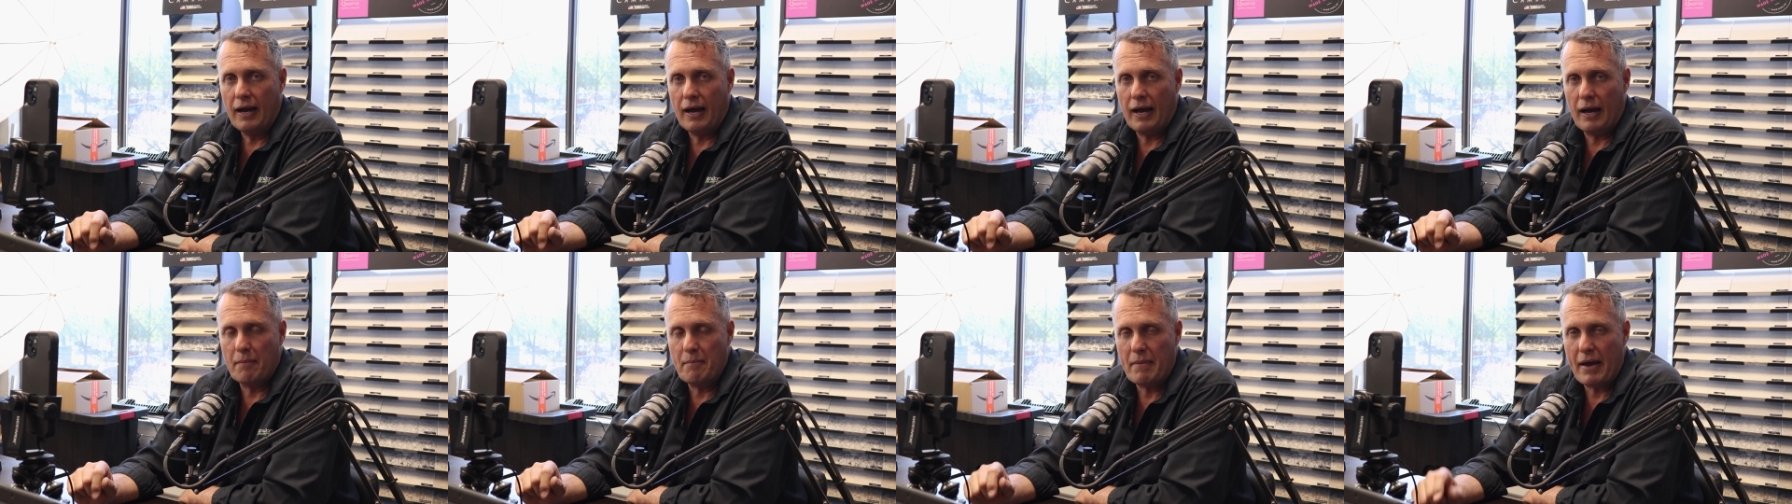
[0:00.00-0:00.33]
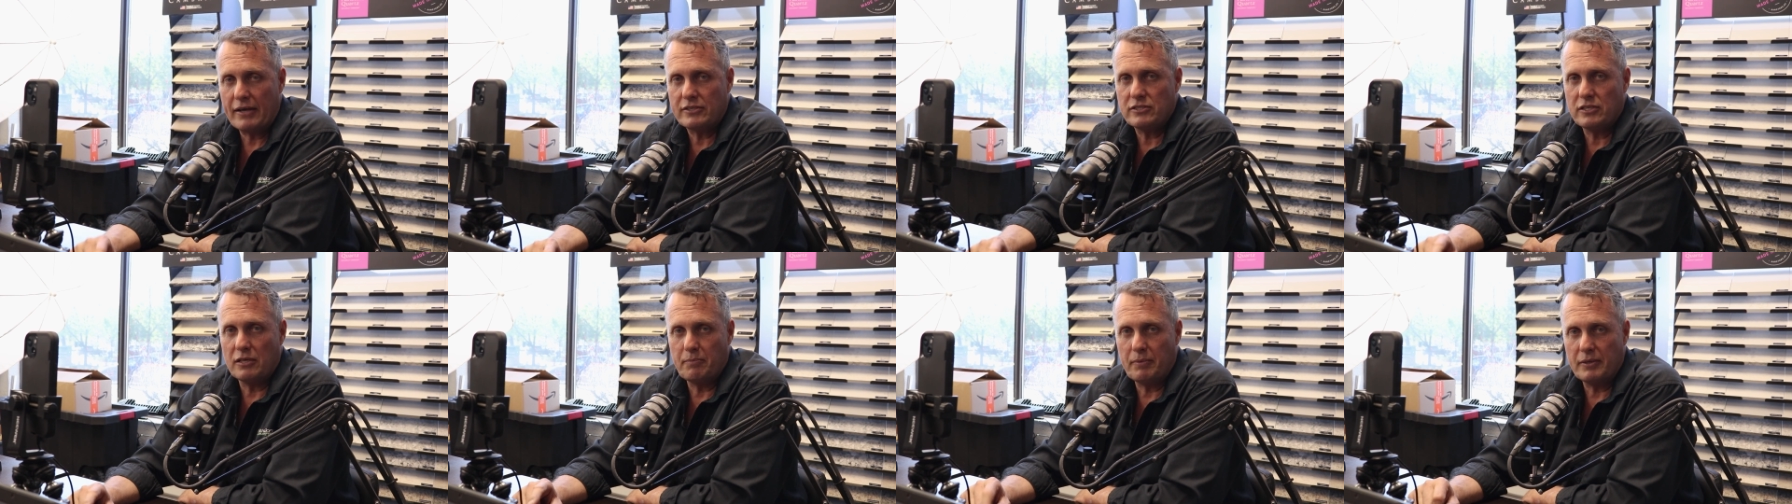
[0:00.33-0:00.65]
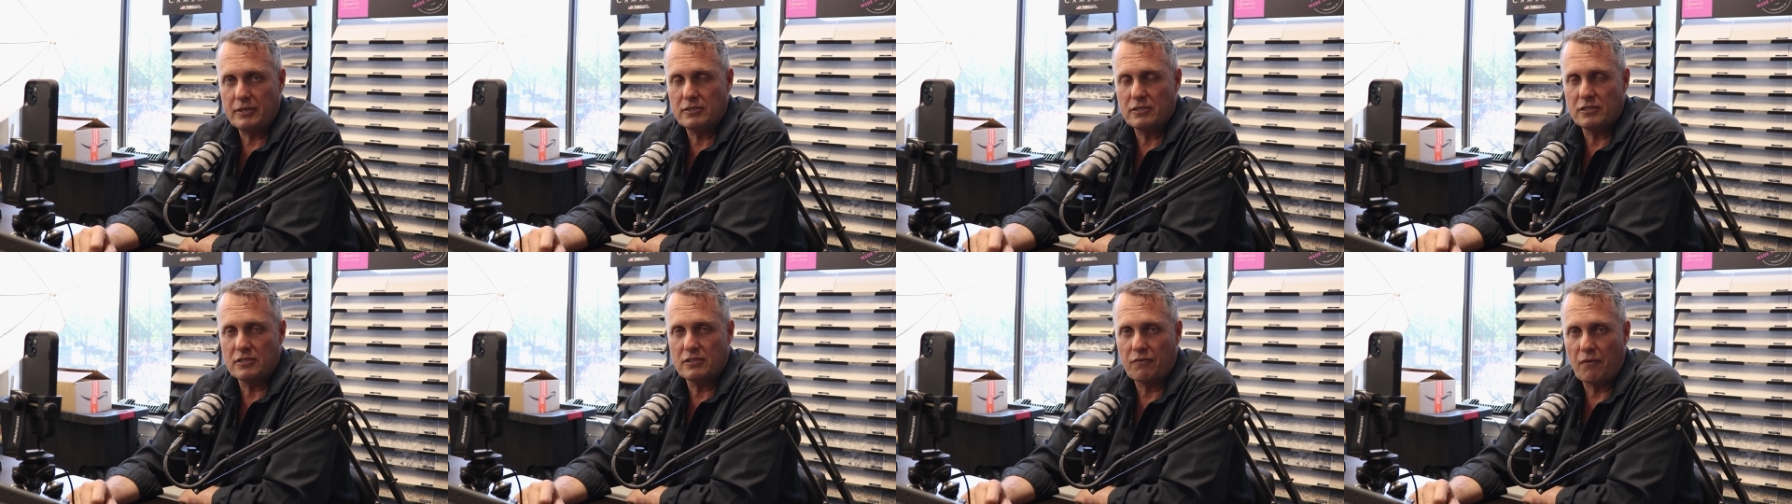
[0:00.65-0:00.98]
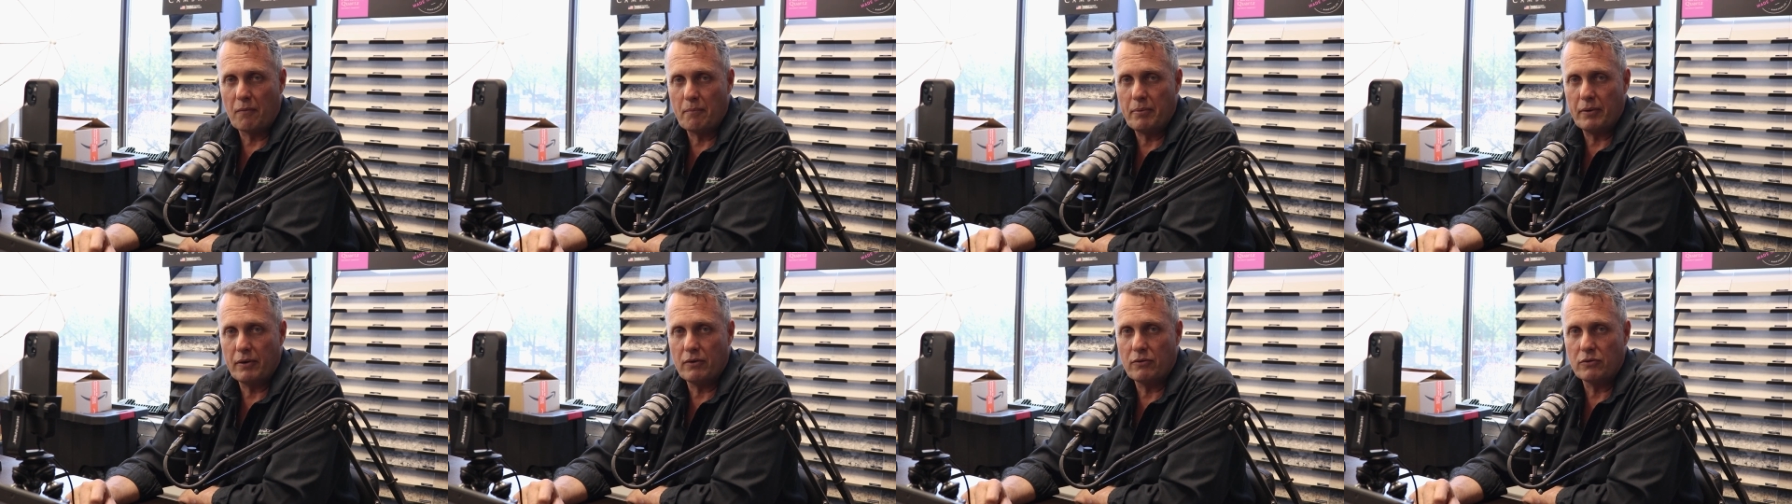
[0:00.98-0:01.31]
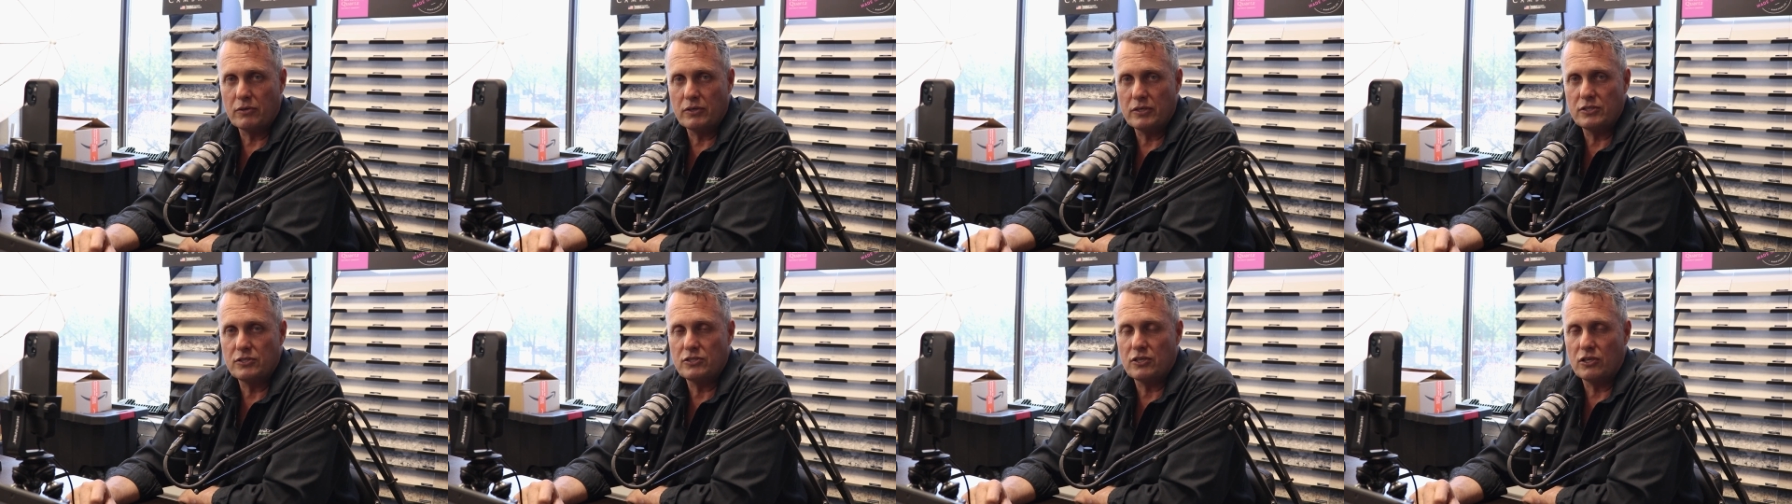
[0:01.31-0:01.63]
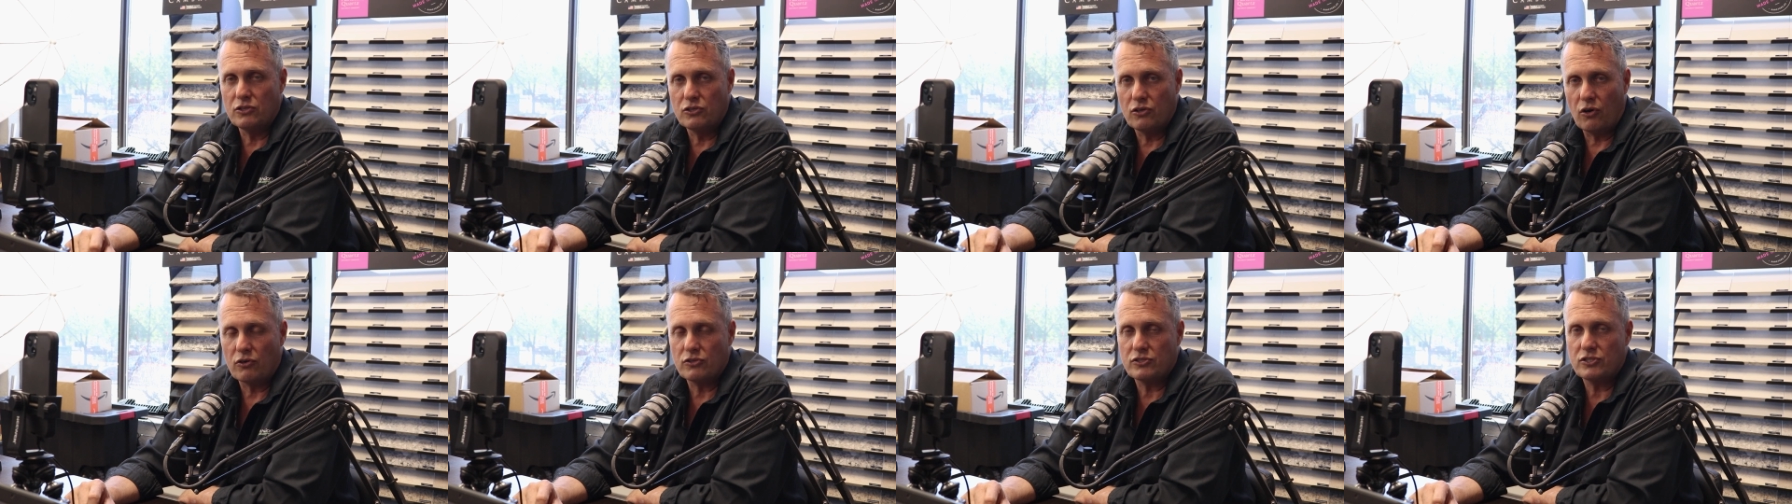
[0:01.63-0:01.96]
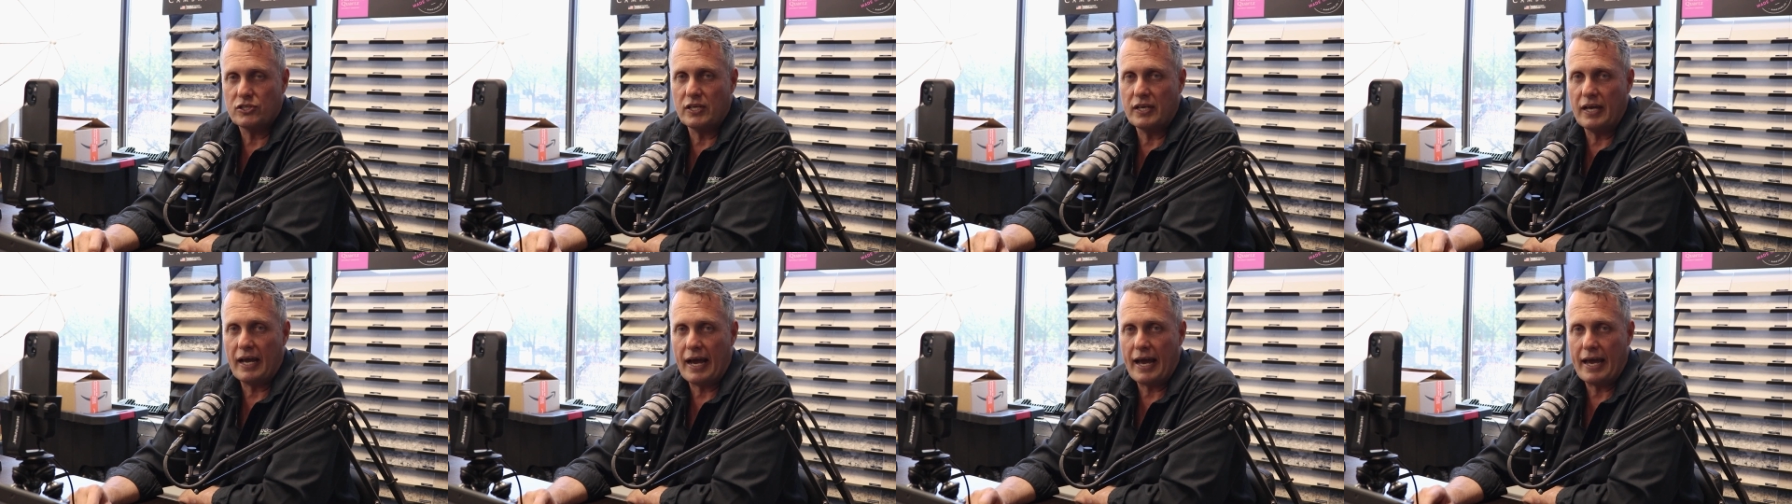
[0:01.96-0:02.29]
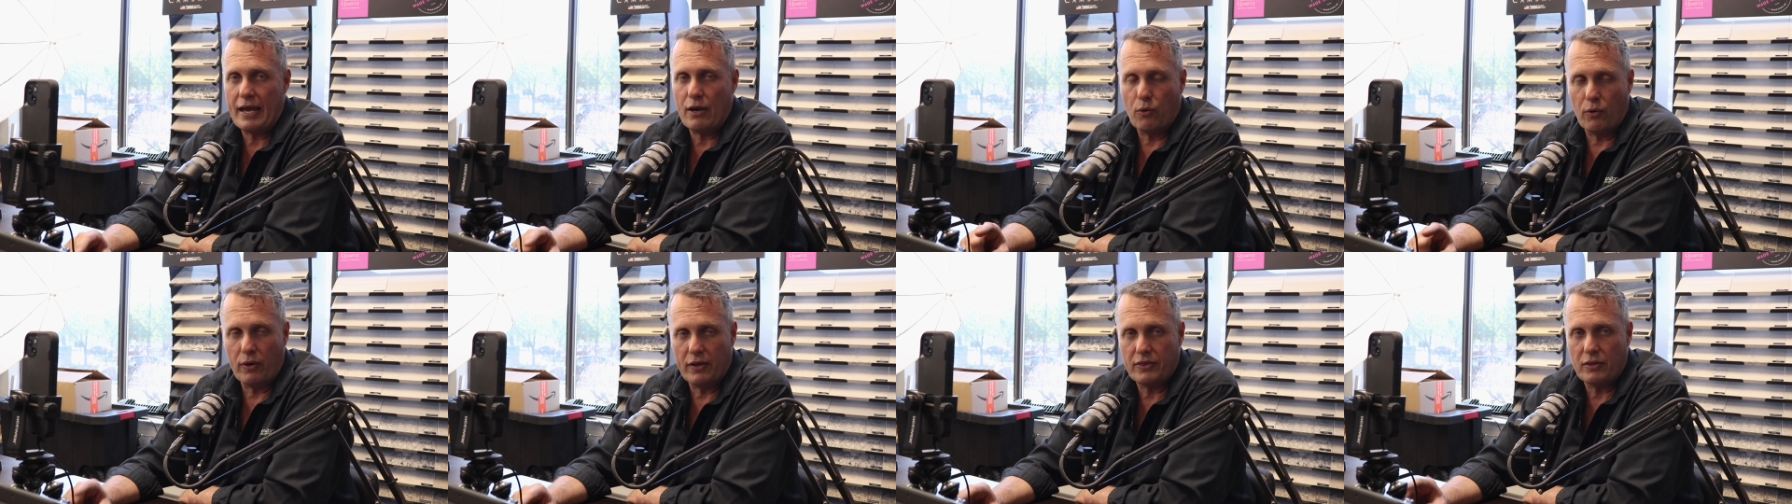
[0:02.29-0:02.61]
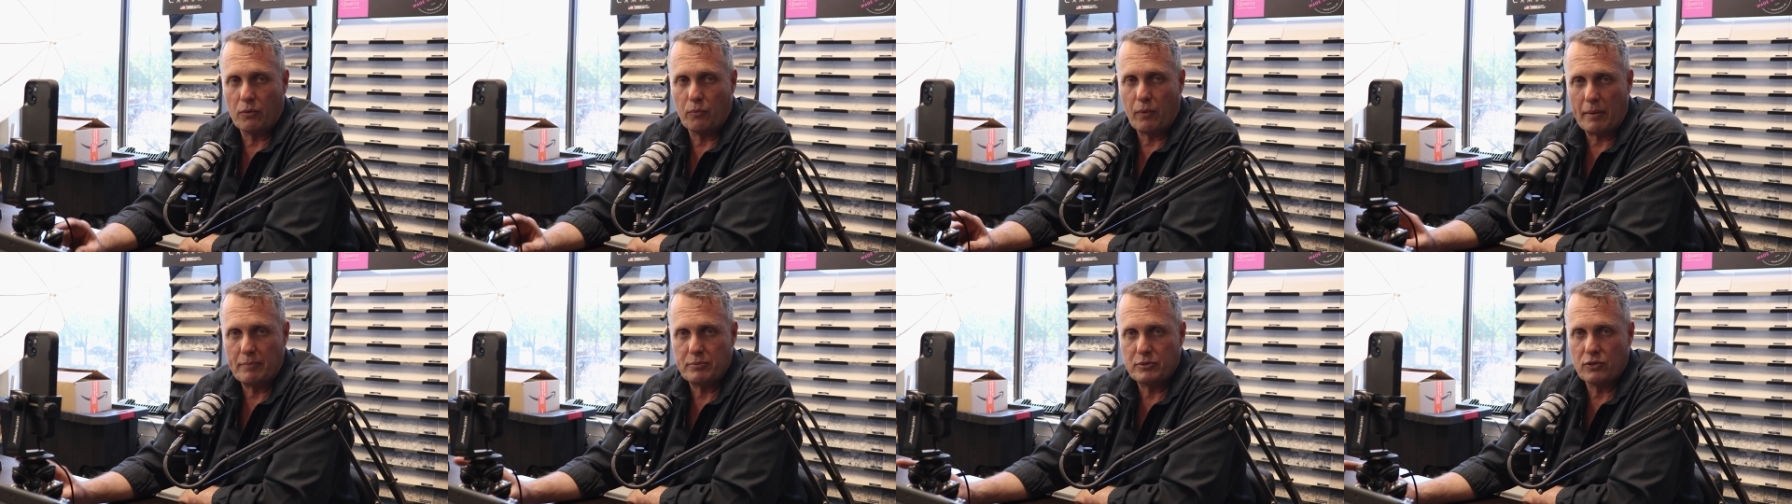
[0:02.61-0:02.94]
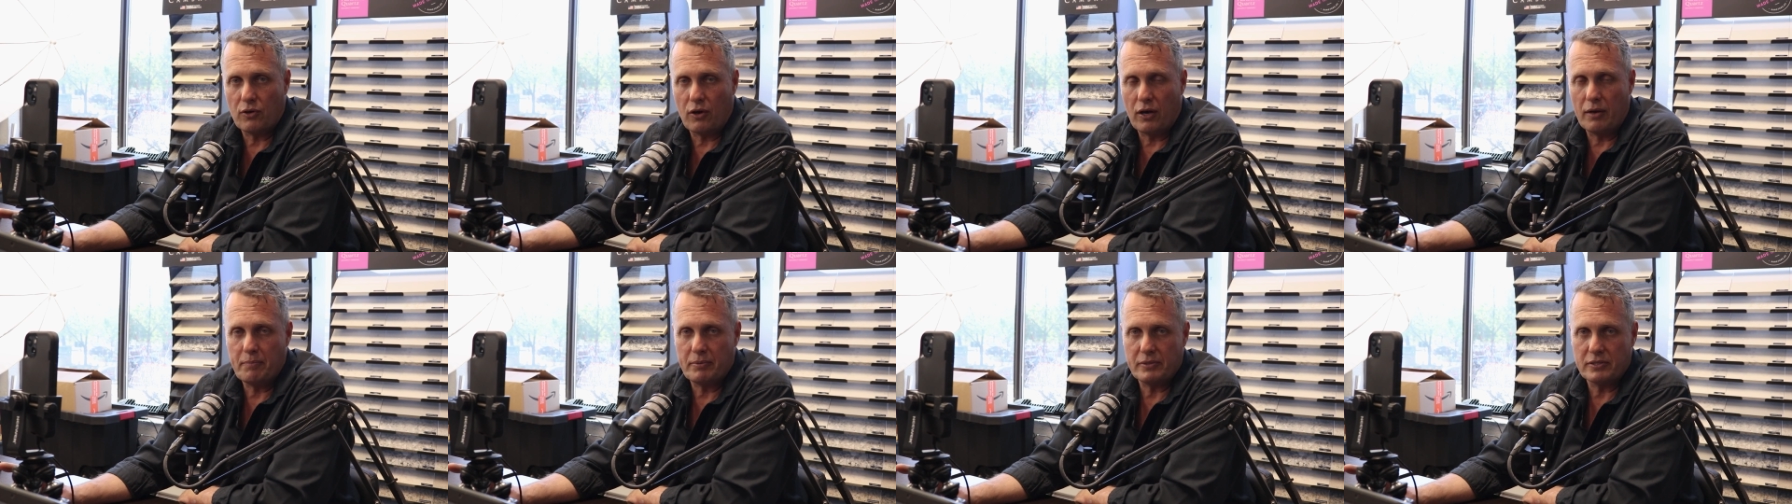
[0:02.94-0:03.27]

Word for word: uh, max at businessforbuilders.ca, or hit the website,